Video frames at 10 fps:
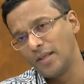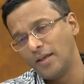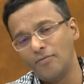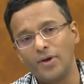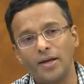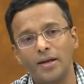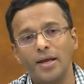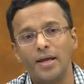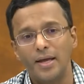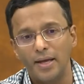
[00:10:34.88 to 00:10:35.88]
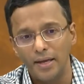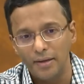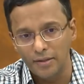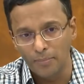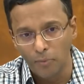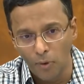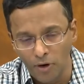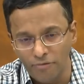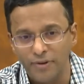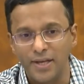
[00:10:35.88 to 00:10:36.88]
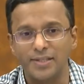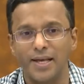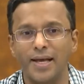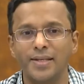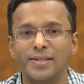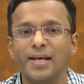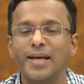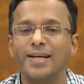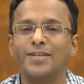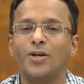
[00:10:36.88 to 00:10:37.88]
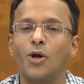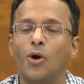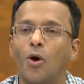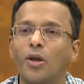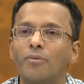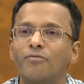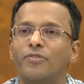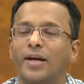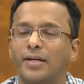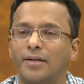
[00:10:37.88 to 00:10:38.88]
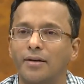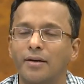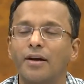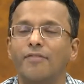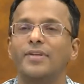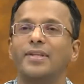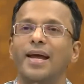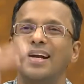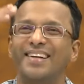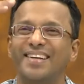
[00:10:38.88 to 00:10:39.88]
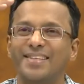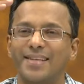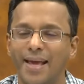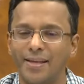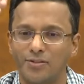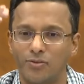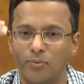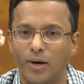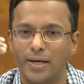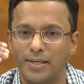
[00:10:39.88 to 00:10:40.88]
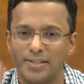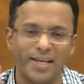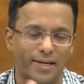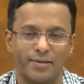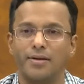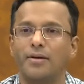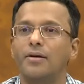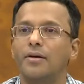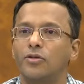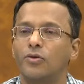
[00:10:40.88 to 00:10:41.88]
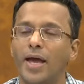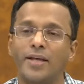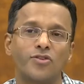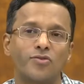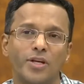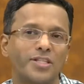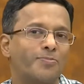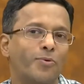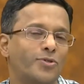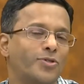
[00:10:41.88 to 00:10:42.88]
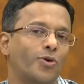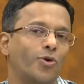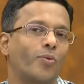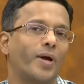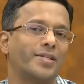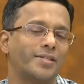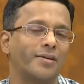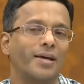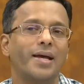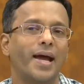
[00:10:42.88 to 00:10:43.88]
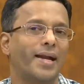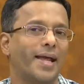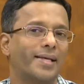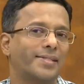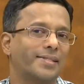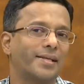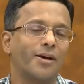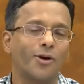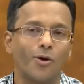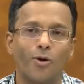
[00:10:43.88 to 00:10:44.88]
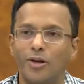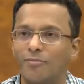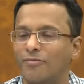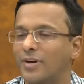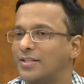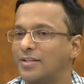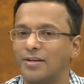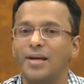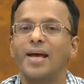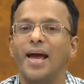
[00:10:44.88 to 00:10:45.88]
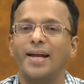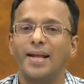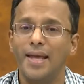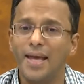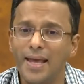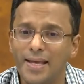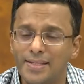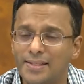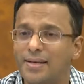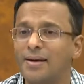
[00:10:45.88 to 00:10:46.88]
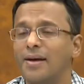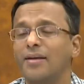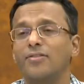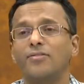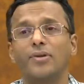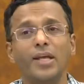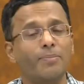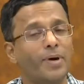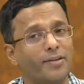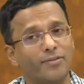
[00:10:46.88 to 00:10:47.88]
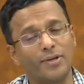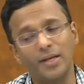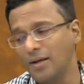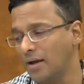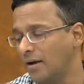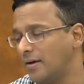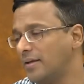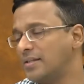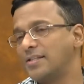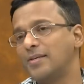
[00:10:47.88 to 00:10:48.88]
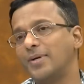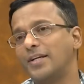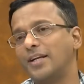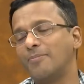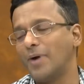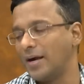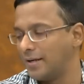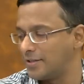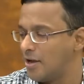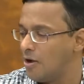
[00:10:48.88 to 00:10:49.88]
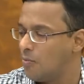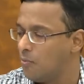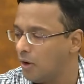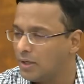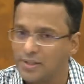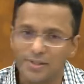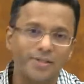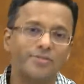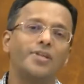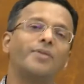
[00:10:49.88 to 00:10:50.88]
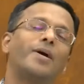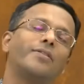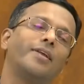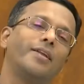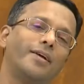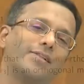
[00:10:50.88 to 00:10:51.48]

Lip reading: where the boldface x is a column vector with entries x, y, z. So x transpose is a row vector and x is a column vector, and A is a 3 by 3 real symmetric matrix. What is this 3 by 3 real